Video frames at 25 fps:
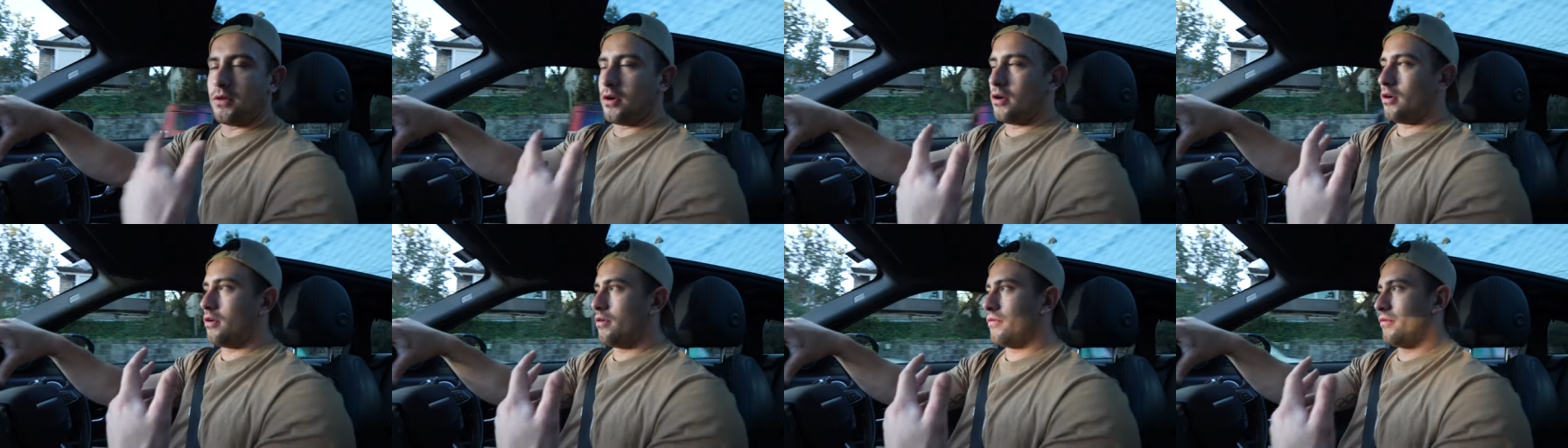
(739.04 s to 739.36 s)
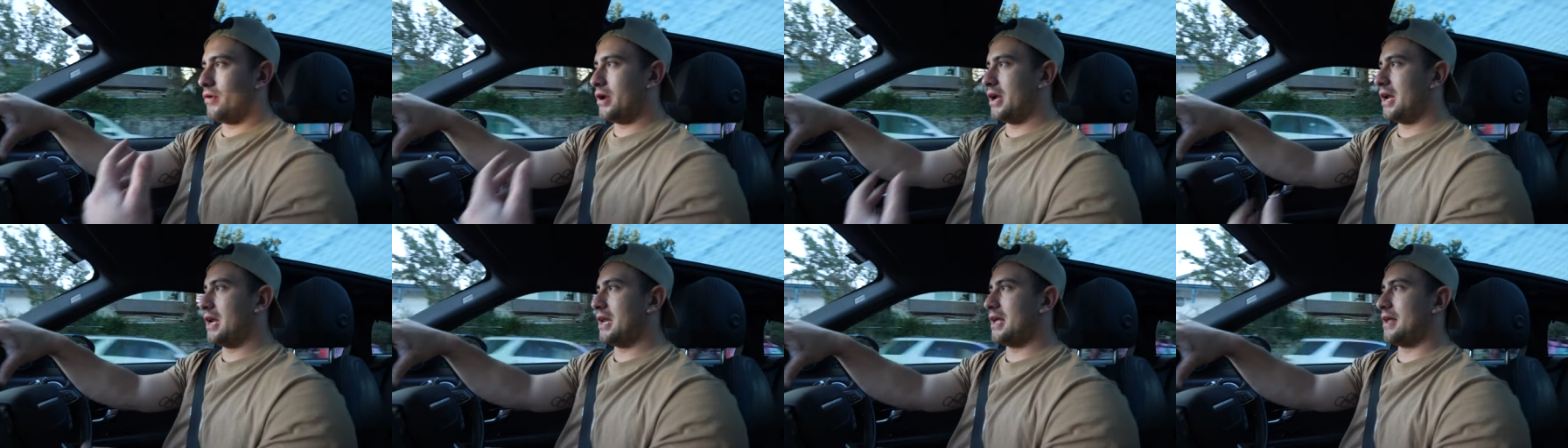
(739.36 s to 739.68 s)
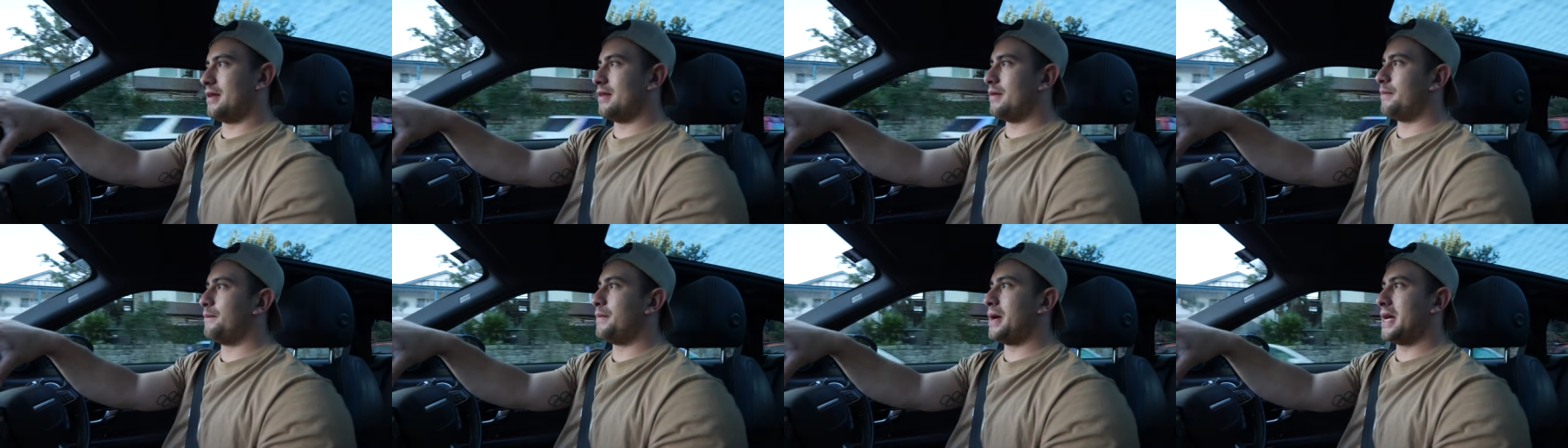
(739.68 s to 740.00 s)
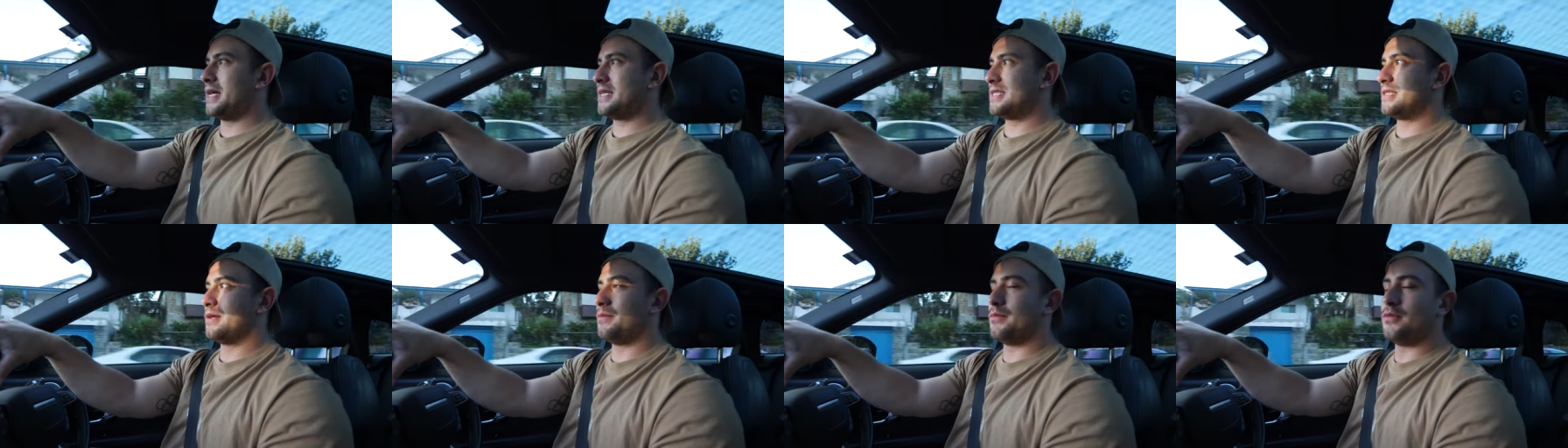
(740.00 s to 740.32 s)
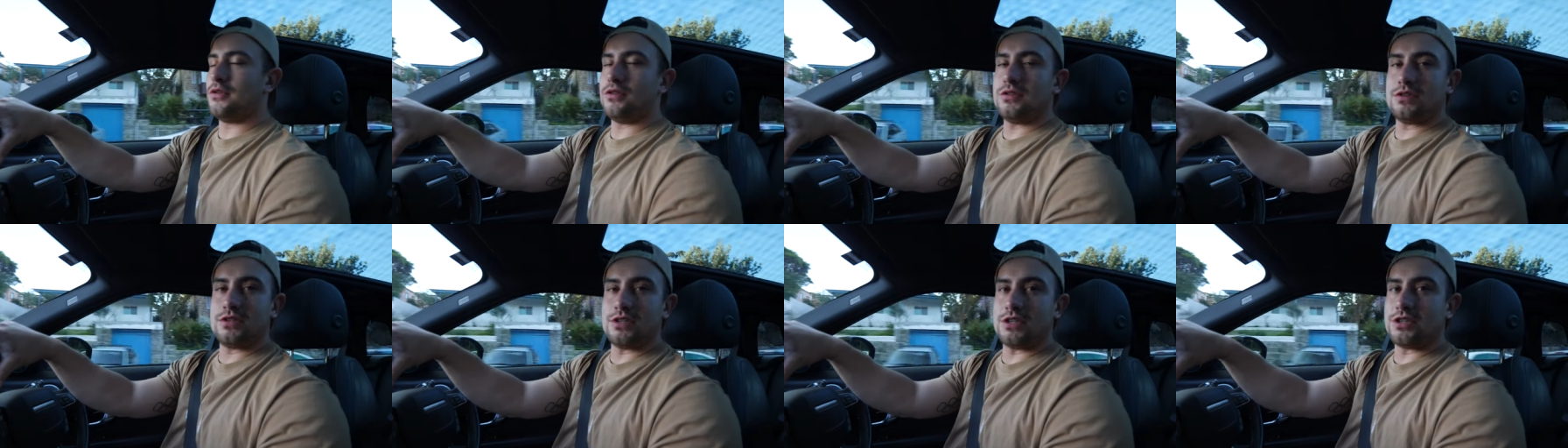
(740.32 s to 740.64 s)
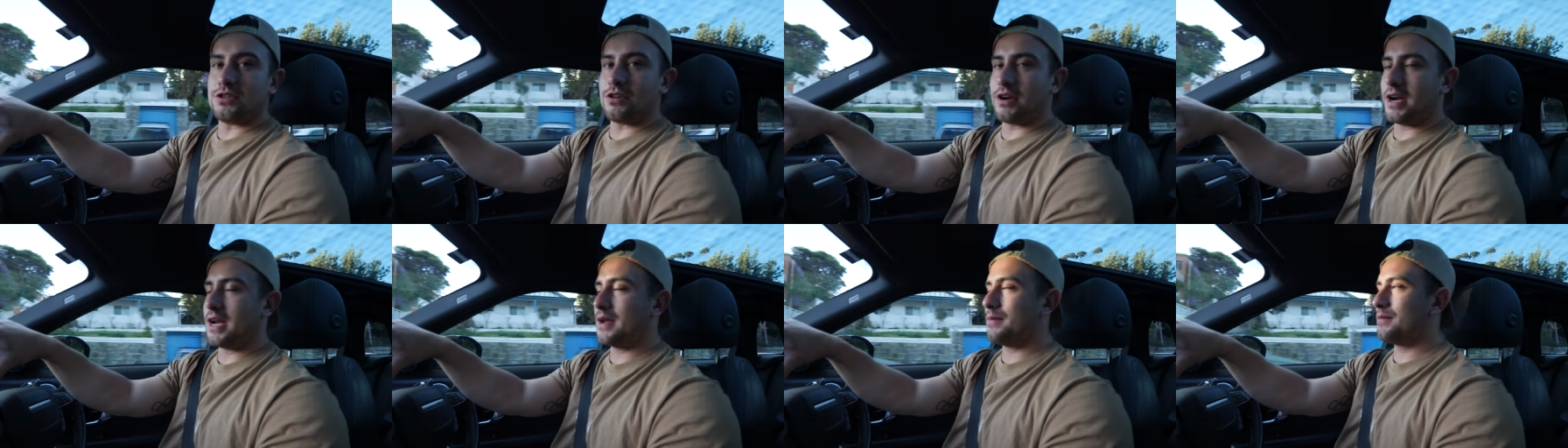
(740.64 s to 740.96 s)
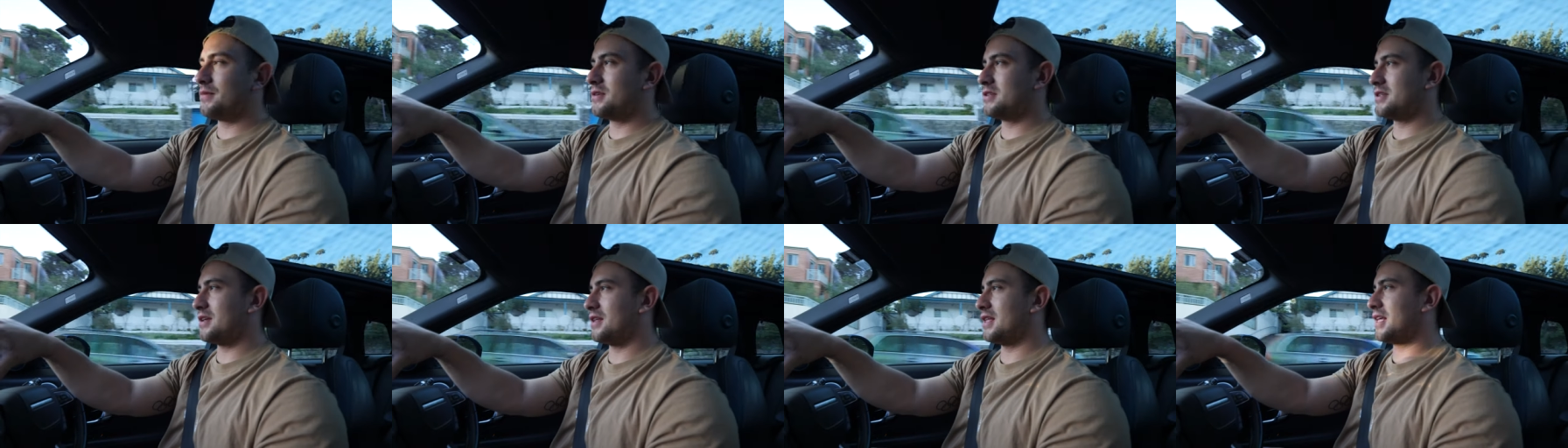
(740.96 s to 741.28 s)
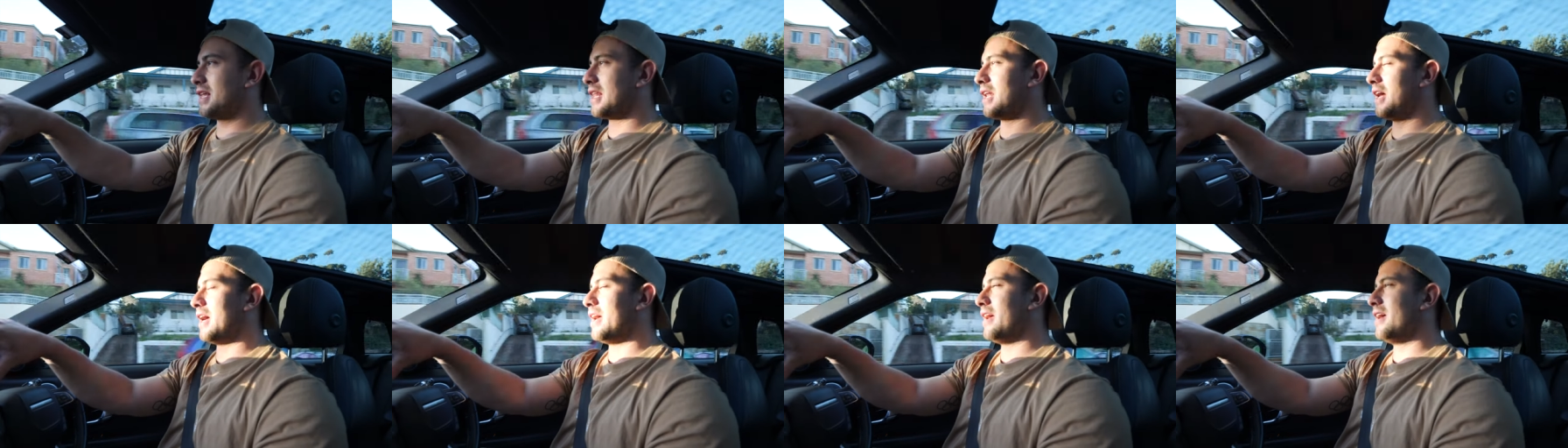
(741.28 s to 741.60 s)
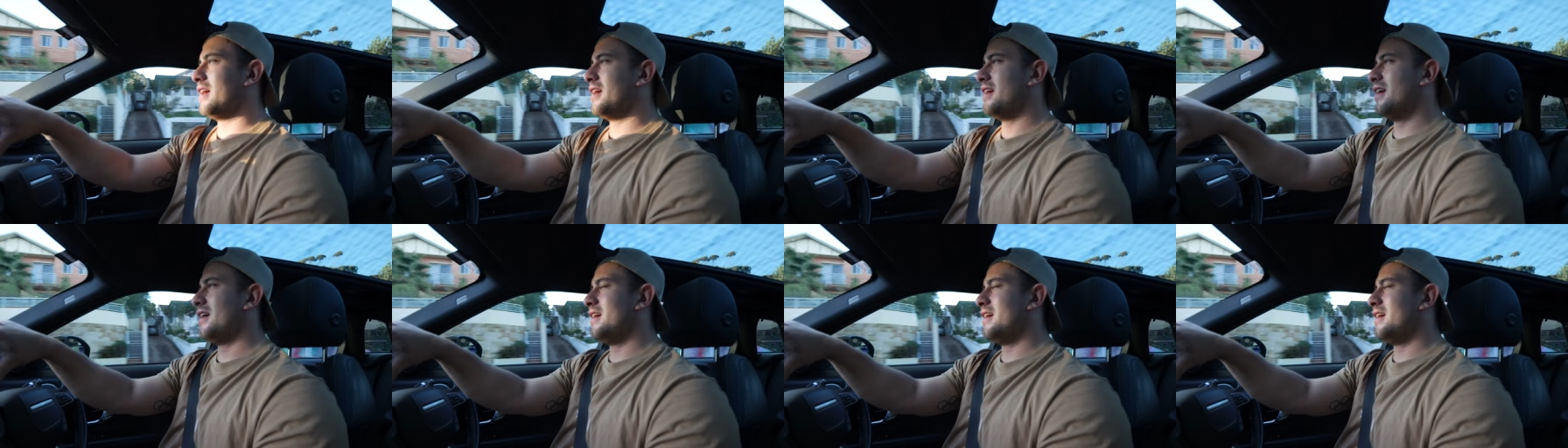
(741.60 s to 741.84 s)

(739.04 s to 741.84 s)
not really in the best of moods to train because I think like